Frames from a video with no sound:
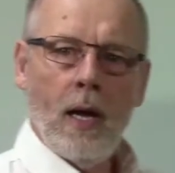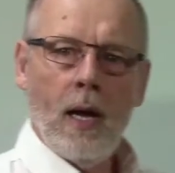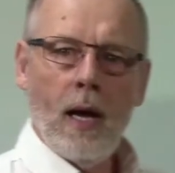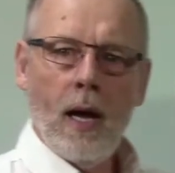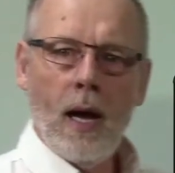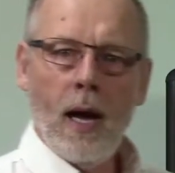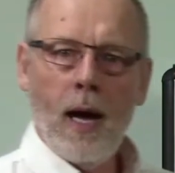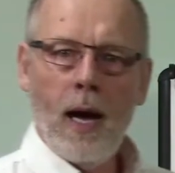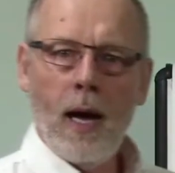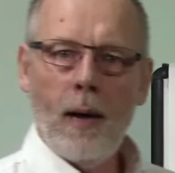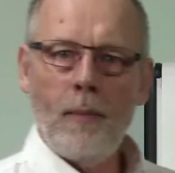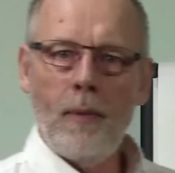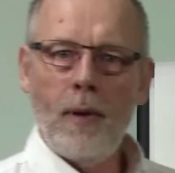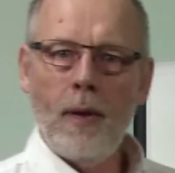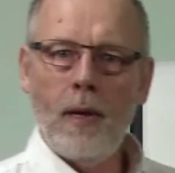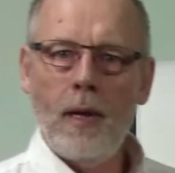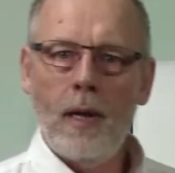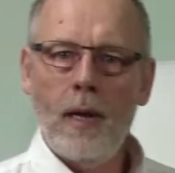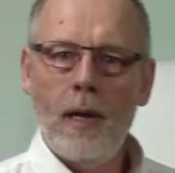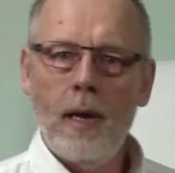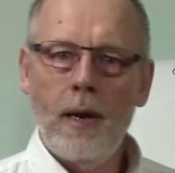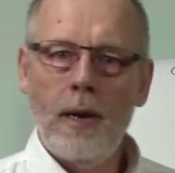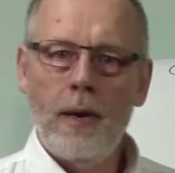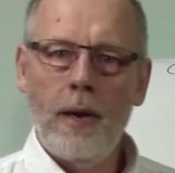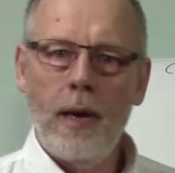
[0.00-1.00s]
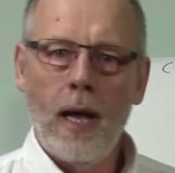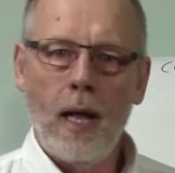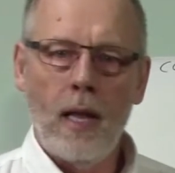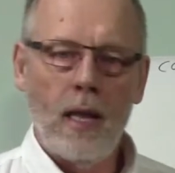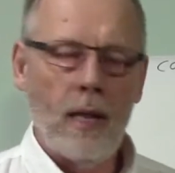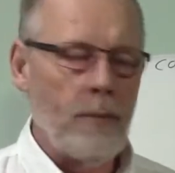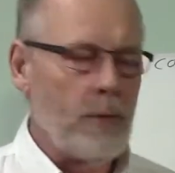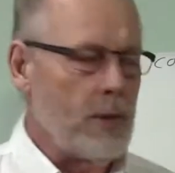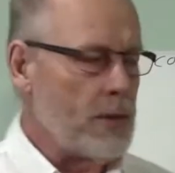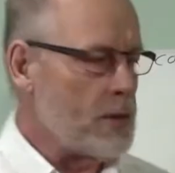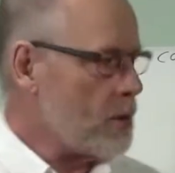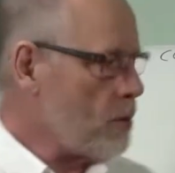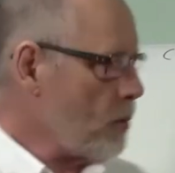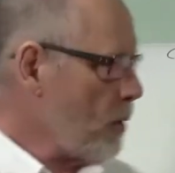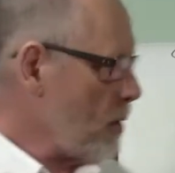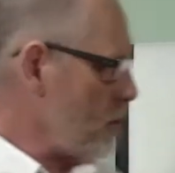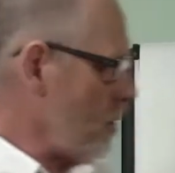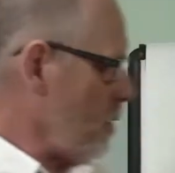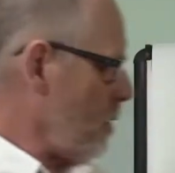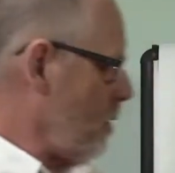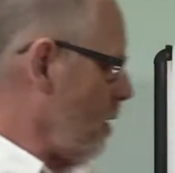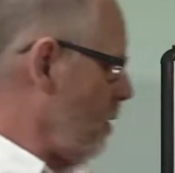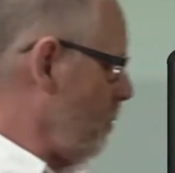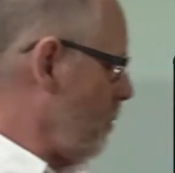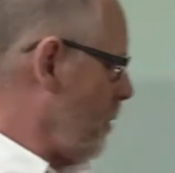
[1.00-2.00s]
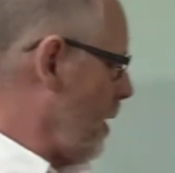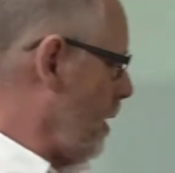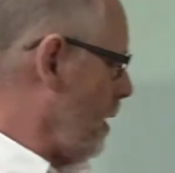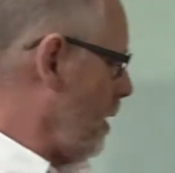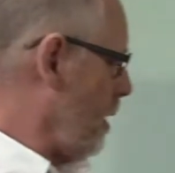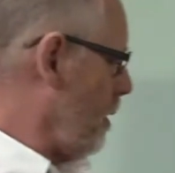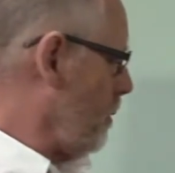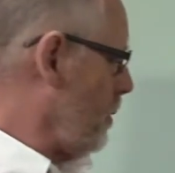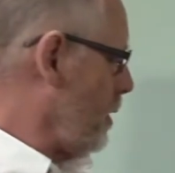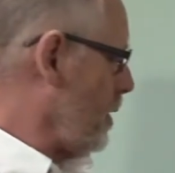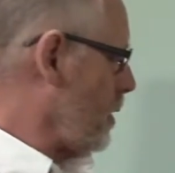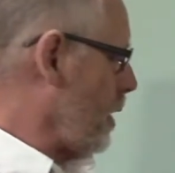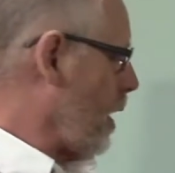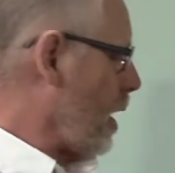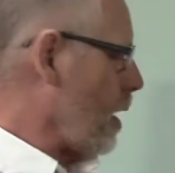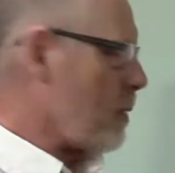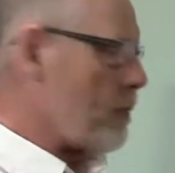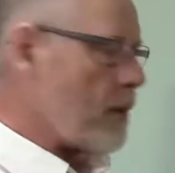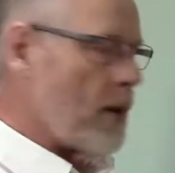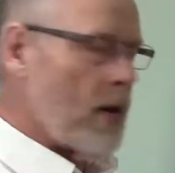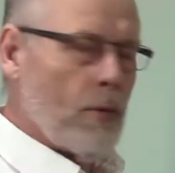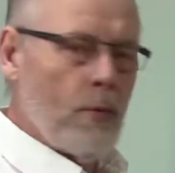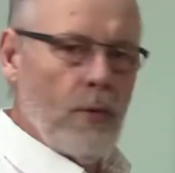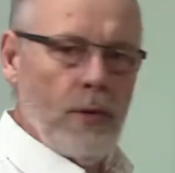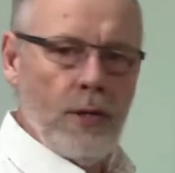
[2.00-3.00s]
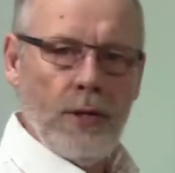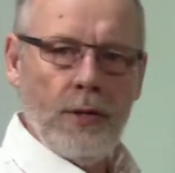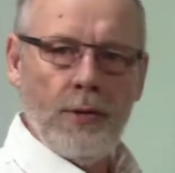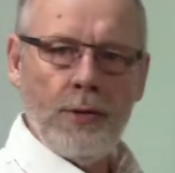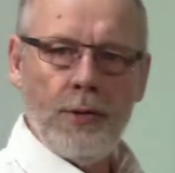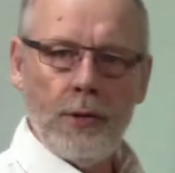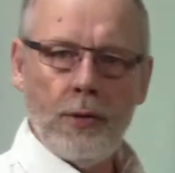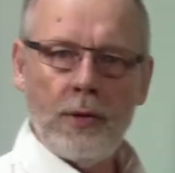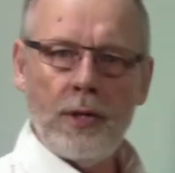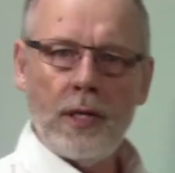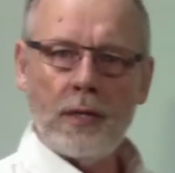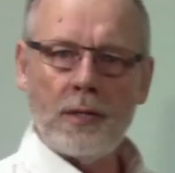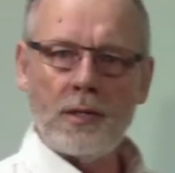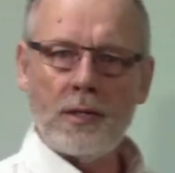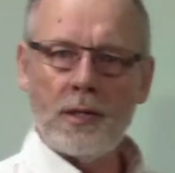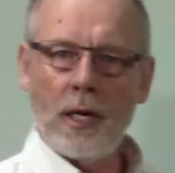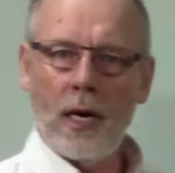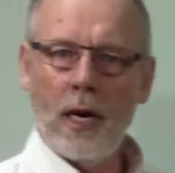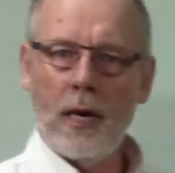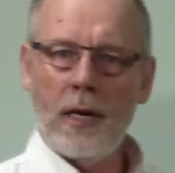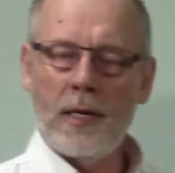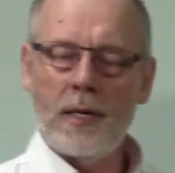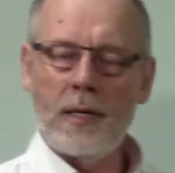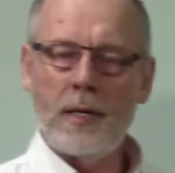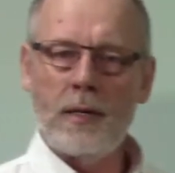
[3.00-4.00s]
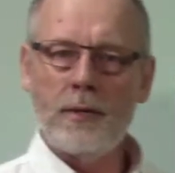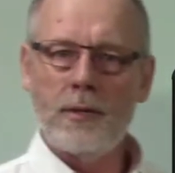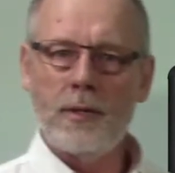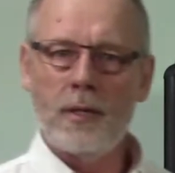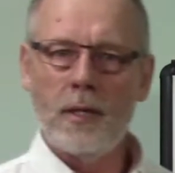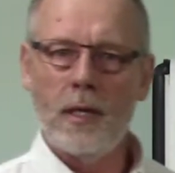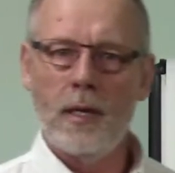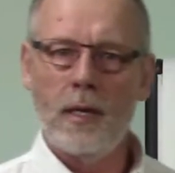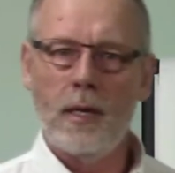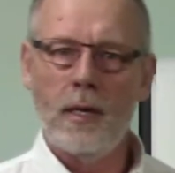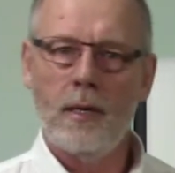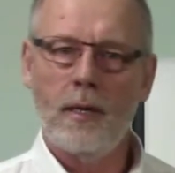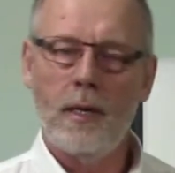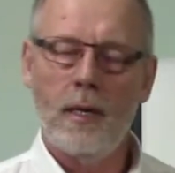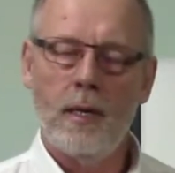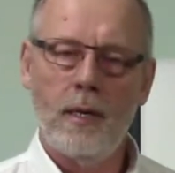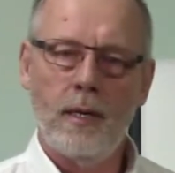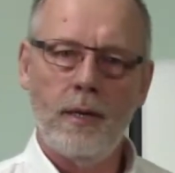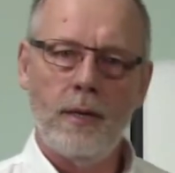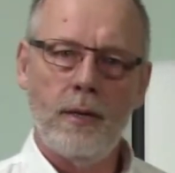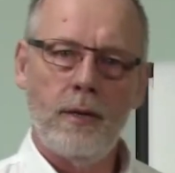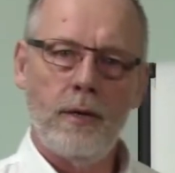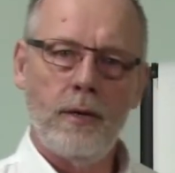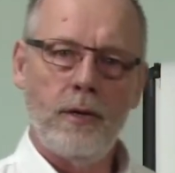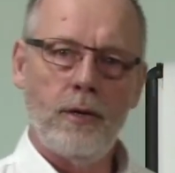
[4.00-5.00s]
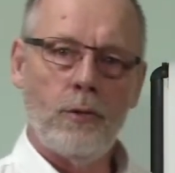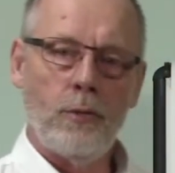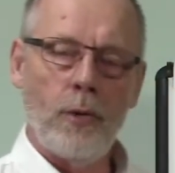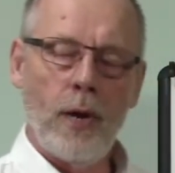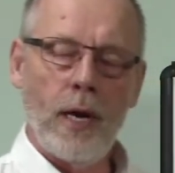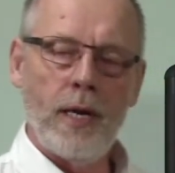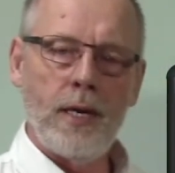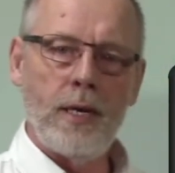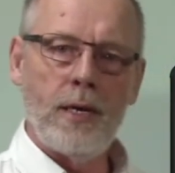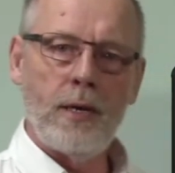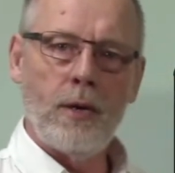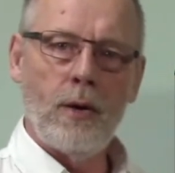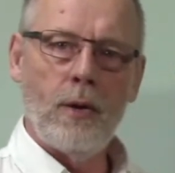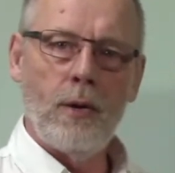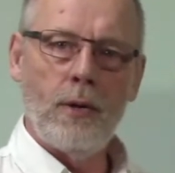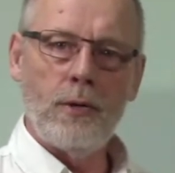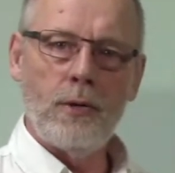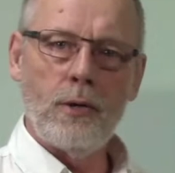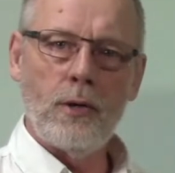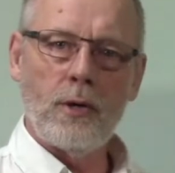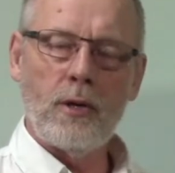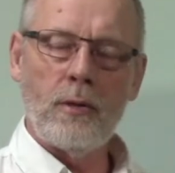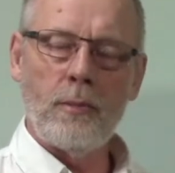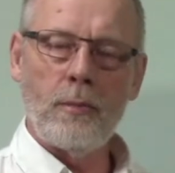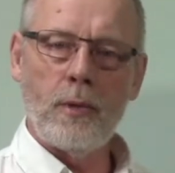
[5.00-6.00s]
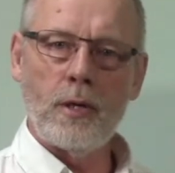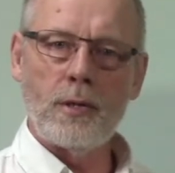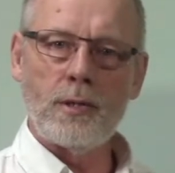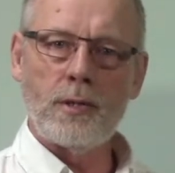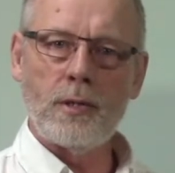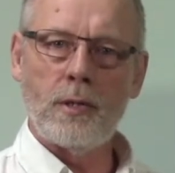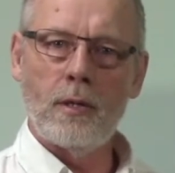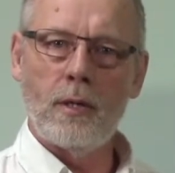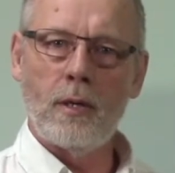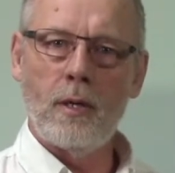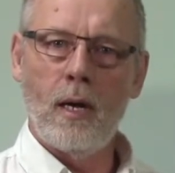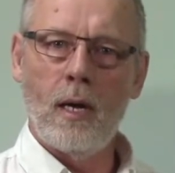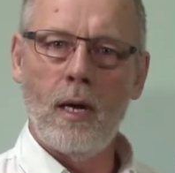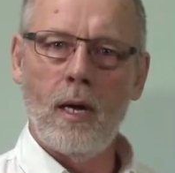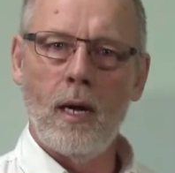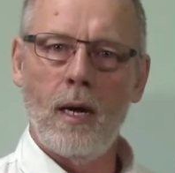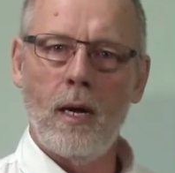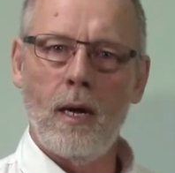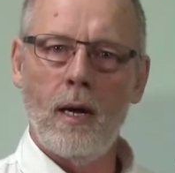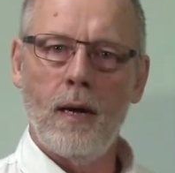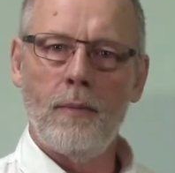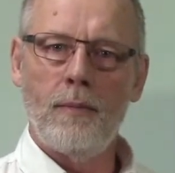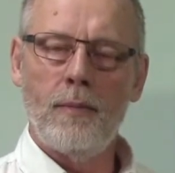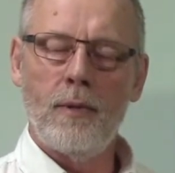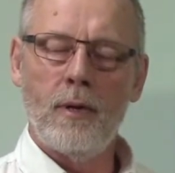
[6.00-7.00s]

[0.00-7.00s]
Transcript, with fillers: Um, now let me switch a little bit and let me talk about when you do get started to, and you're ready to go into a commercial, uh,